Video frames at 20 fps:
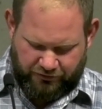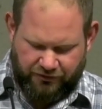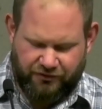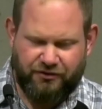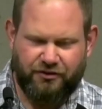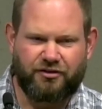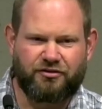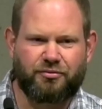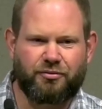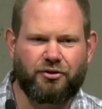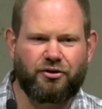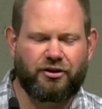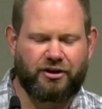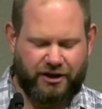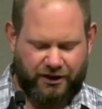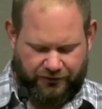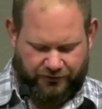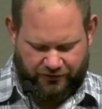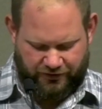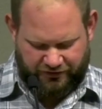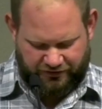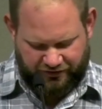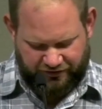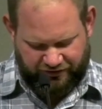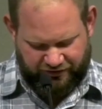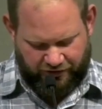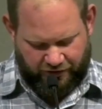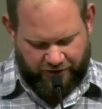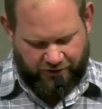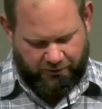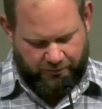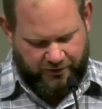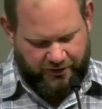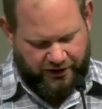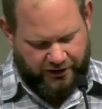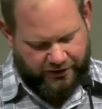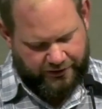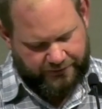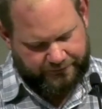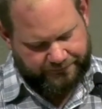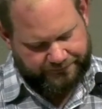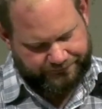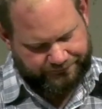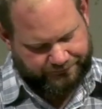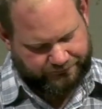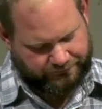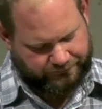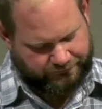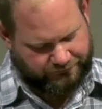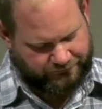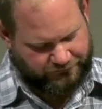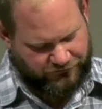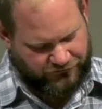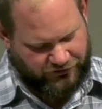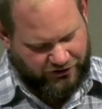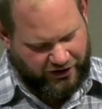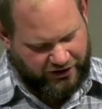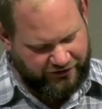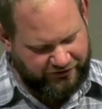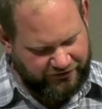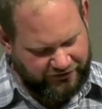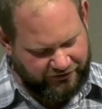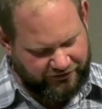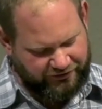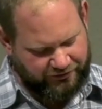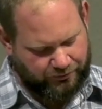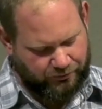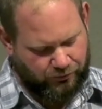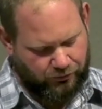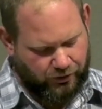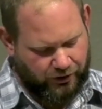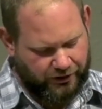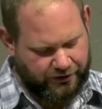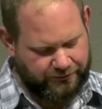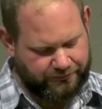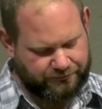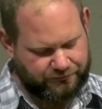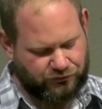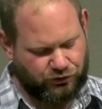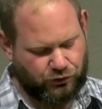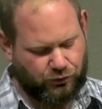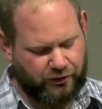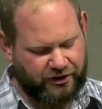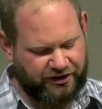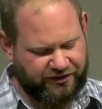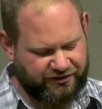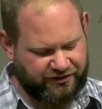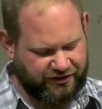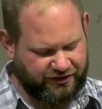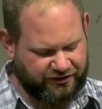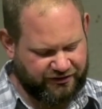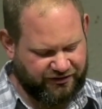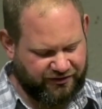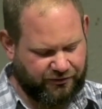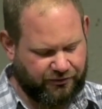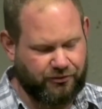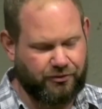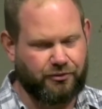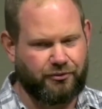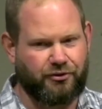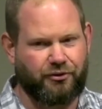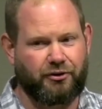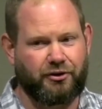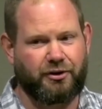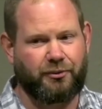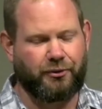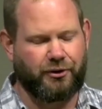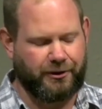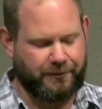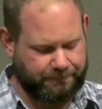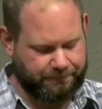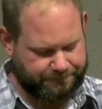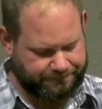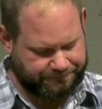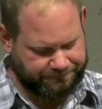So as we're looking at this, let's start at the beginning. Genesis 1, 26 through 31.